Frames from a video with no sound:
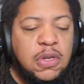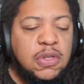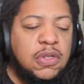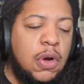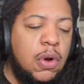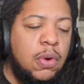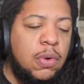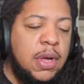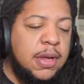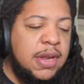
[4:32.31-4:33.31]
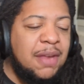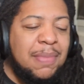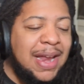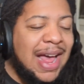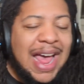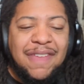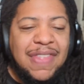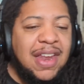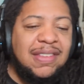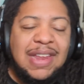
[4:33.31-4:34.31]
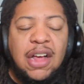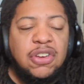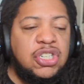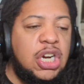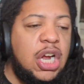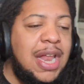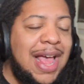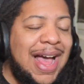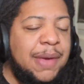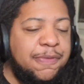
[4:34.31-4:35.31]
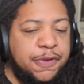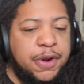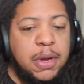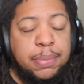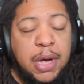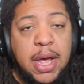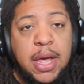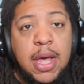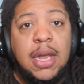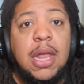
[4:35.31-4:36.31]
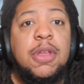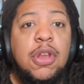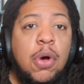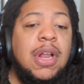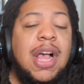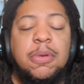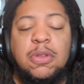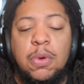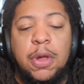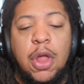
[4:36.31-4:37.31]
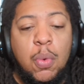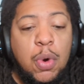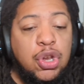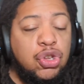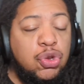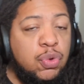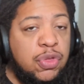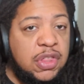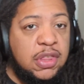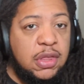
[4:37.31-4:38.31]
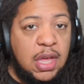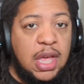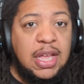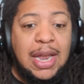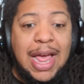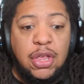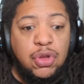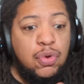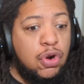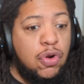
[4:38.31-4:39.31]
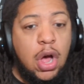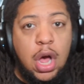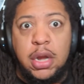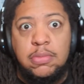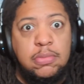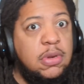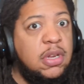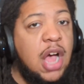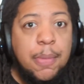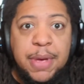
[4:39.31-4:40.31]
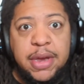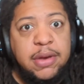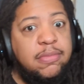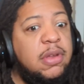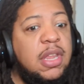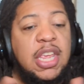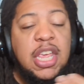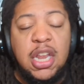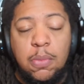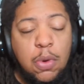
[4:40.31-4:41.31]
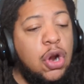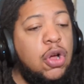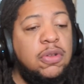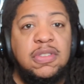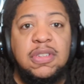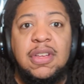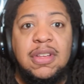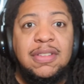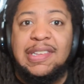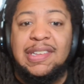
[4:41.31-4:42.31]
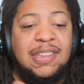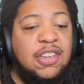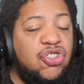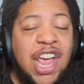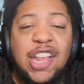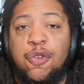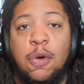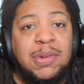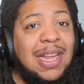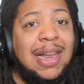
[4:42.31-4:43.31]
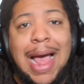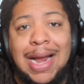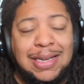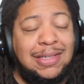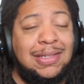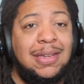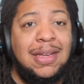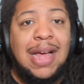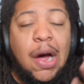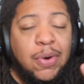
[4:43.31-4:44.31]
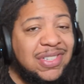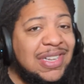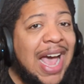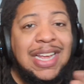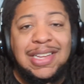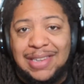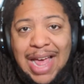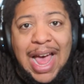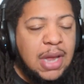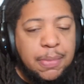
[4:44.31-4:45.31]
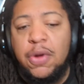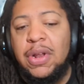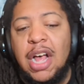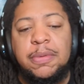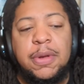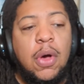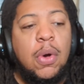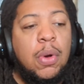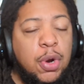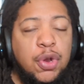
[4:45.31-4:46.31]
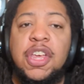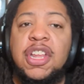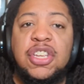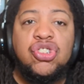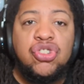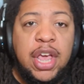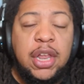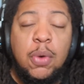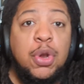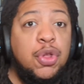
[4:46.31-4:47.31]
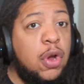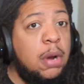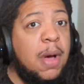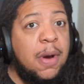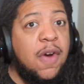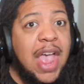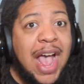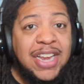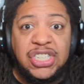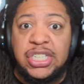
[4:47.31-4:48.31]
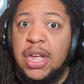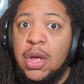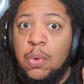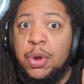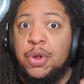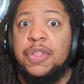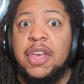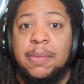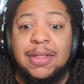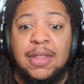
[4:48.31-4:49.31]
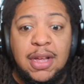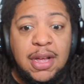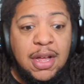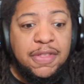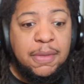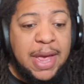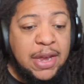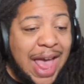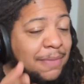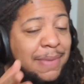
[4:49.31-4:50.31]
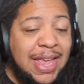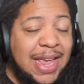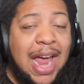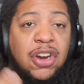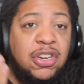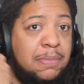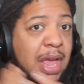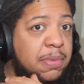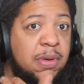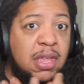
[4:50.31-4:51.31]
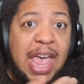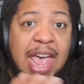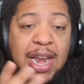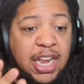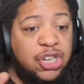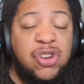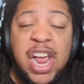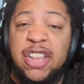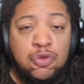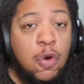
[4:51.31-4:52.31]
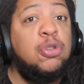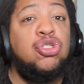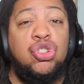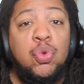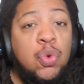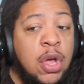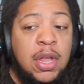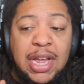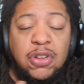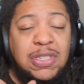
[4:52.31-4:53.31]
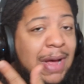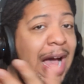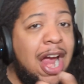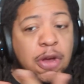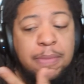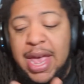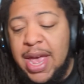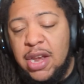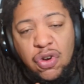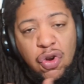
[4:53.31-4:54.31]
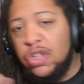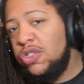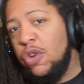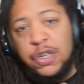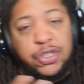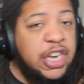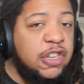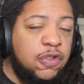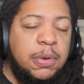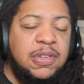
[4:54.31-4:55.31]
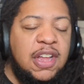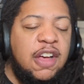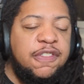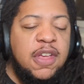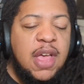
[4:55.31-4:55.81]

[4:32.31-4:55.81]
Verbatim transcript: So they might not have that nostalgia and that hype for it. But let me know in the comments below what you think. Like Unicron, coming, eating up worlds. This is the Transformers Galactus. How exciting is that? Let me know in the comments below. What do you think of this trailer? What do you thought about my reaction? What do you think about uh, the main, that main character maybe be getting like a Transformers suit, like on some Iron Man crossover Transformer stuff?